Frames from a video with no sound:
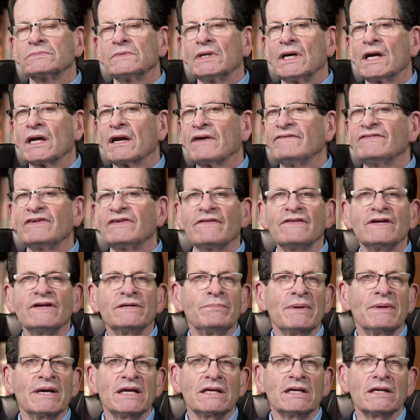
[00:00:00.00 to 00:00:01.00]
and I've said this
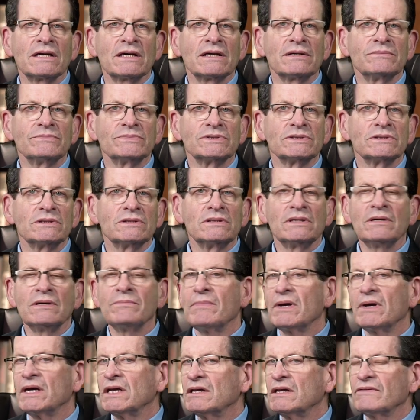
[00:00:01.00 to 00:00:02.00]
many times in
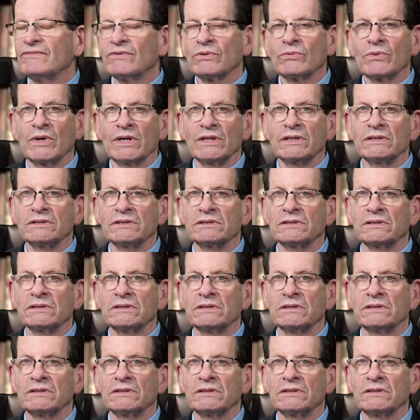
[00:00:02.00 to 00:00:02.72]
many different ways.